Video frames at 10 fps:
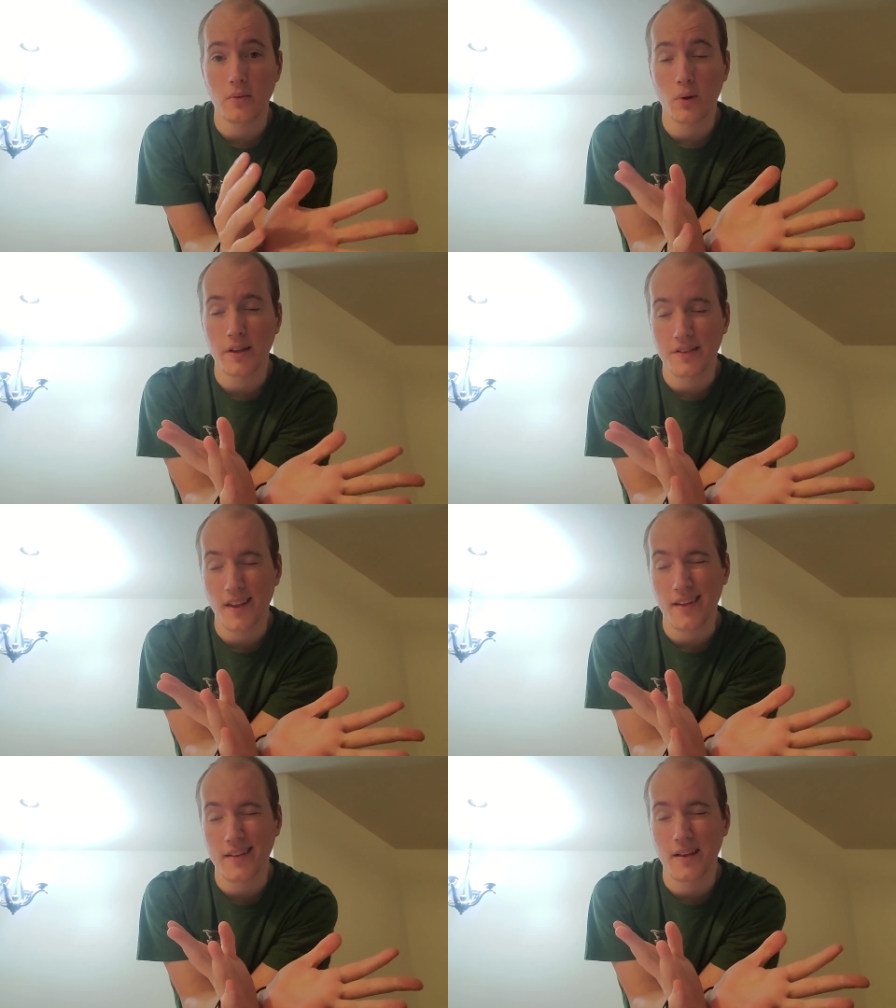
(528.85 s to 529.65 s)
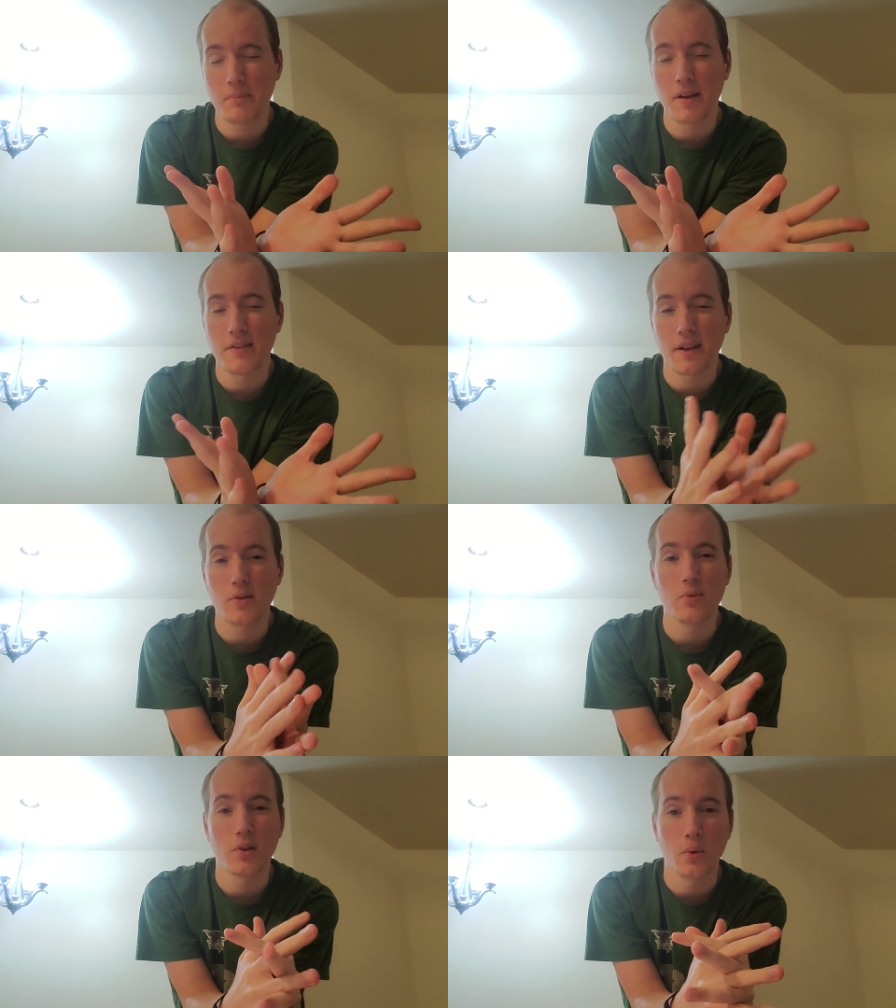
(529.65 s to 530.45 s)
What exactly that means, I
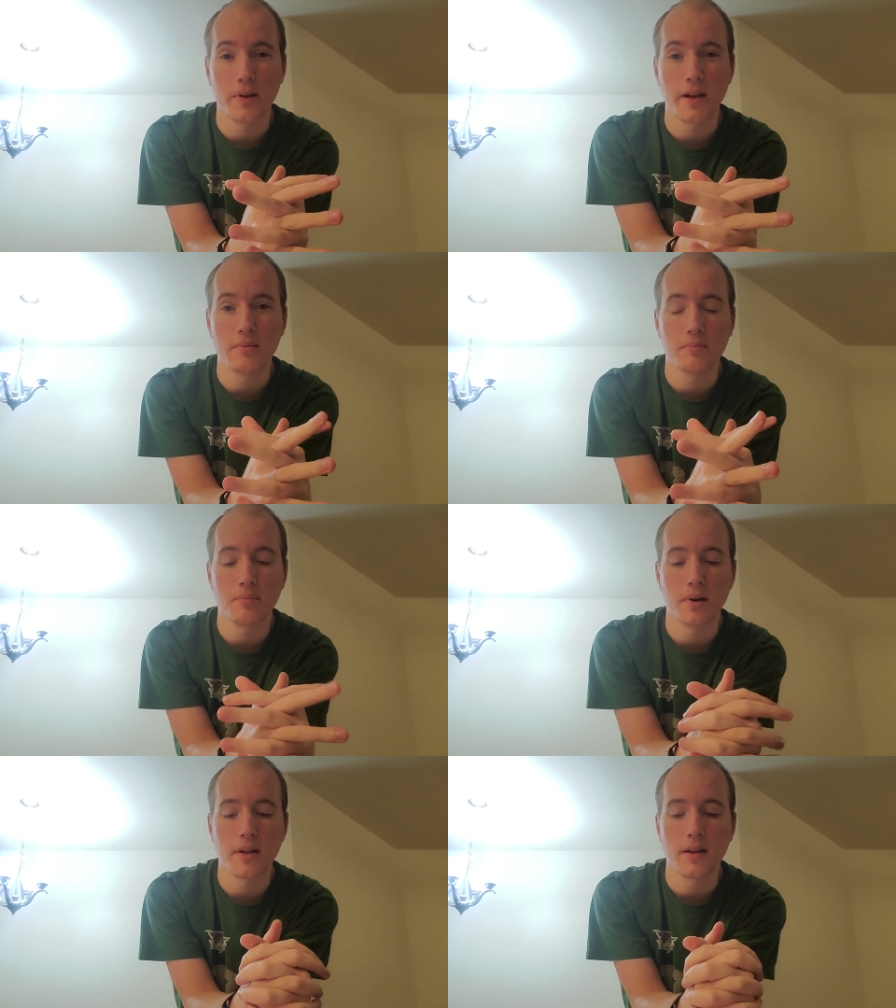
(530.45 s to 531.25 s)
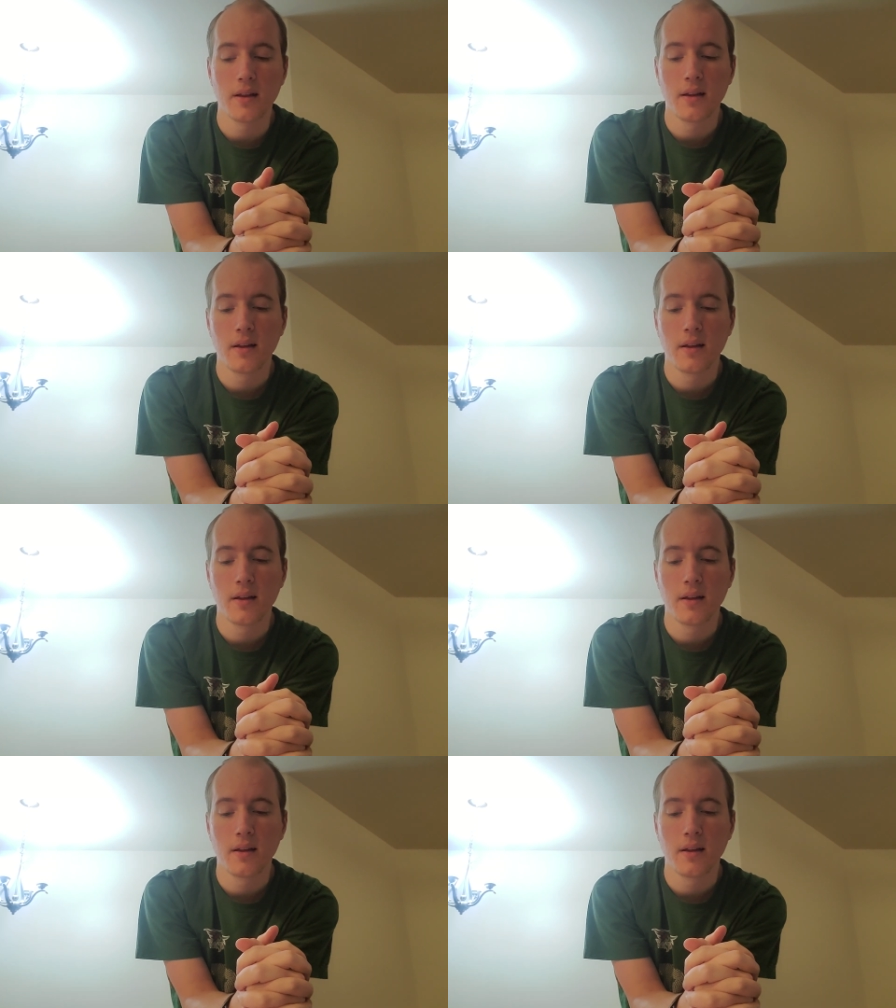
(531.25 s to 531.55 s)
don't know yet, but